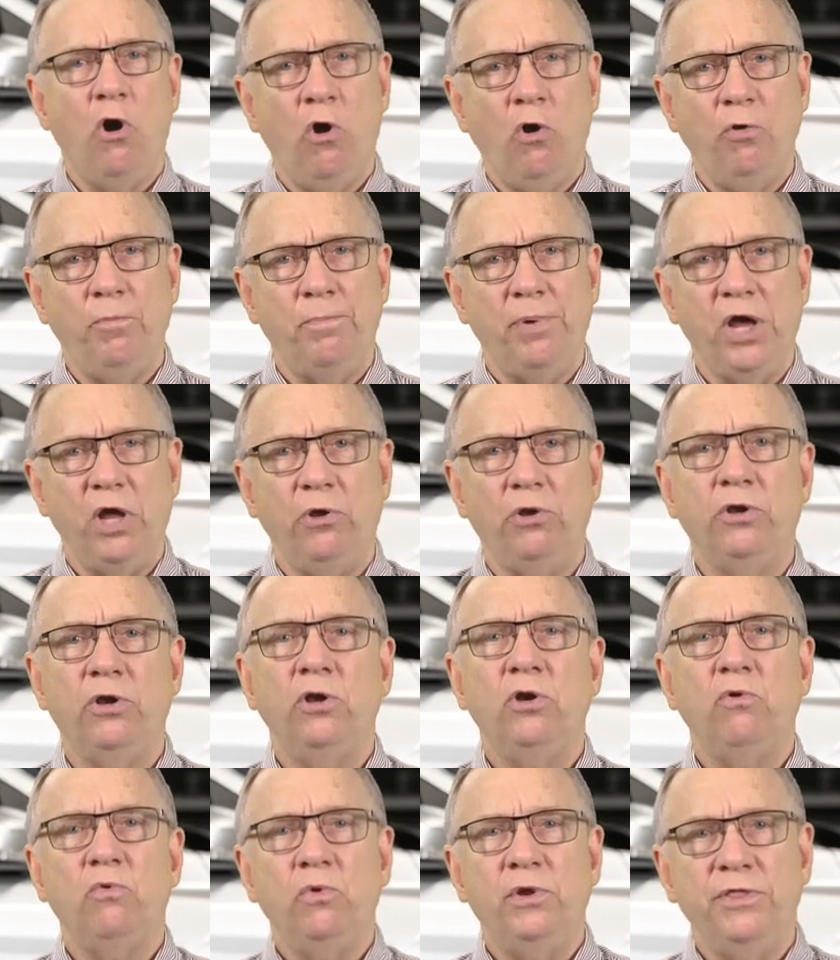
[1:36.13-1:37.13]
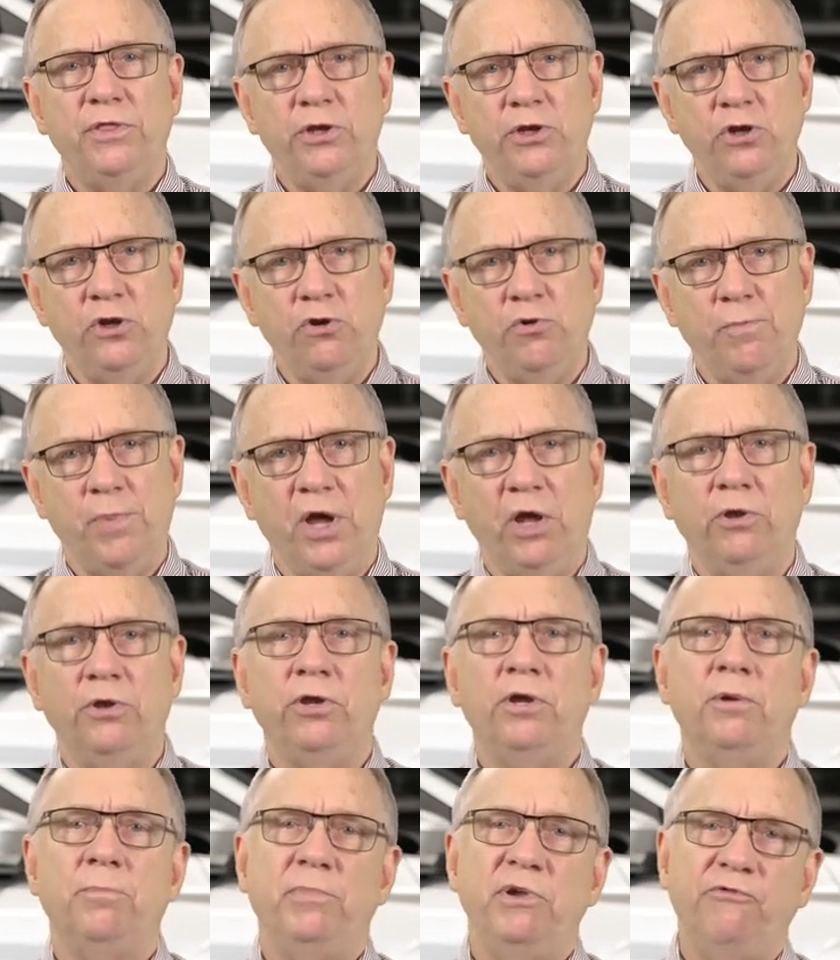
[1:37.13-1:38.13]
old belt with the new belt
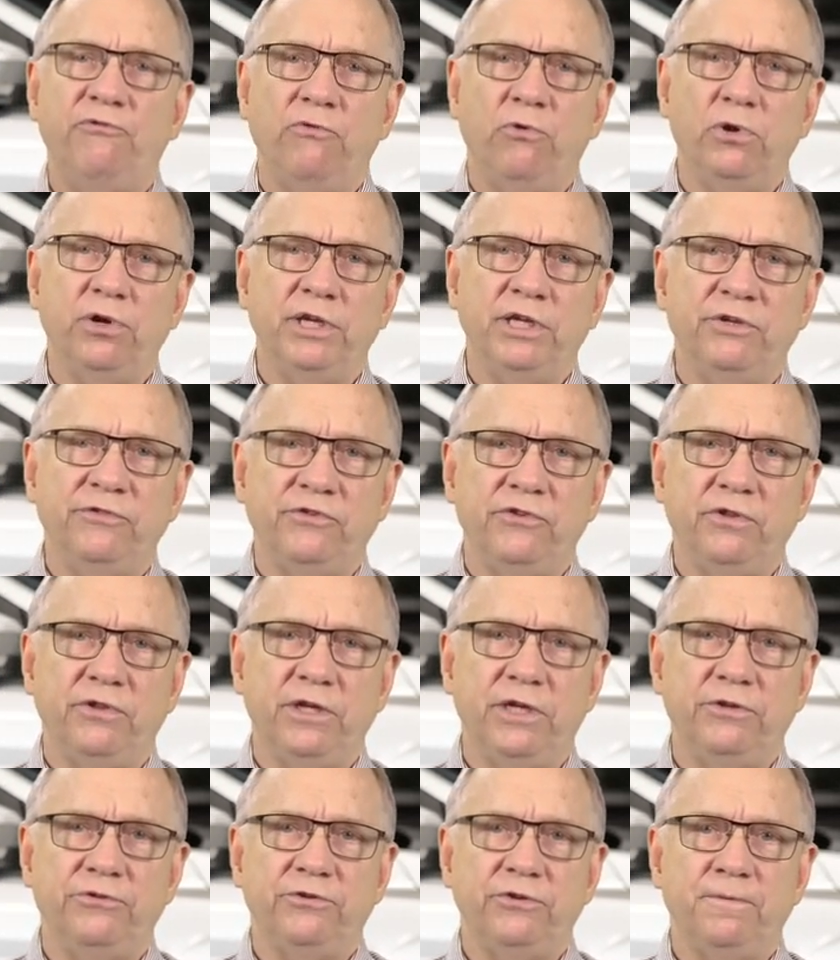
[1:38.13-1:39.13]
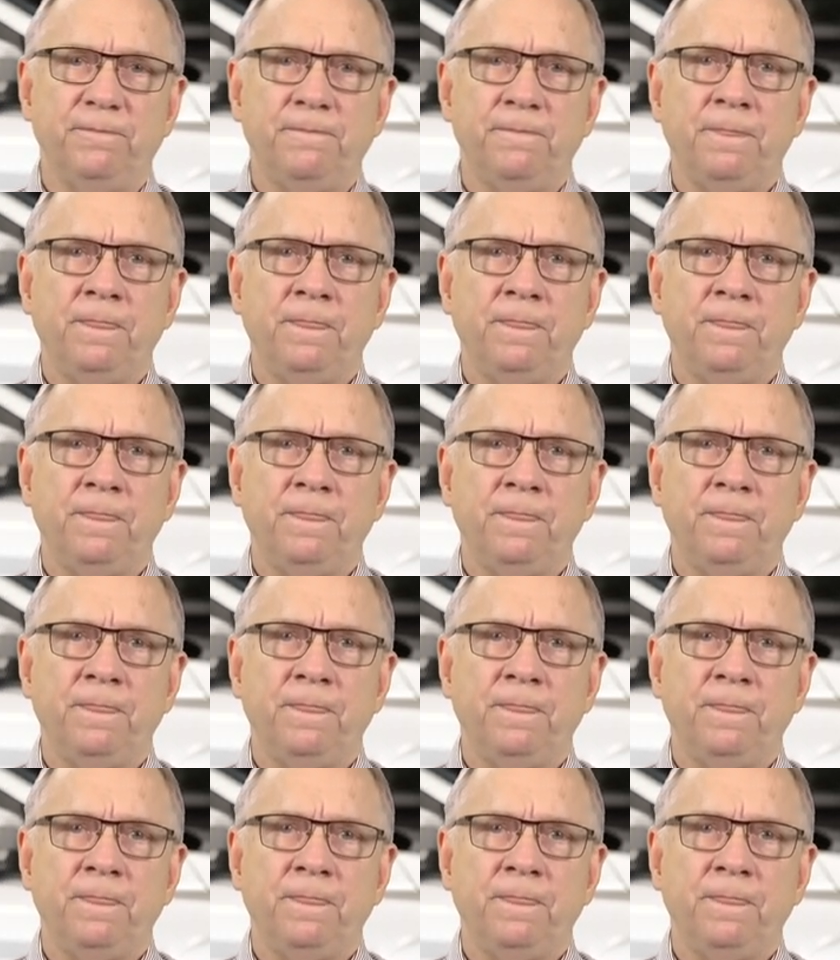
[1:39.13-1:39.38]
before installation.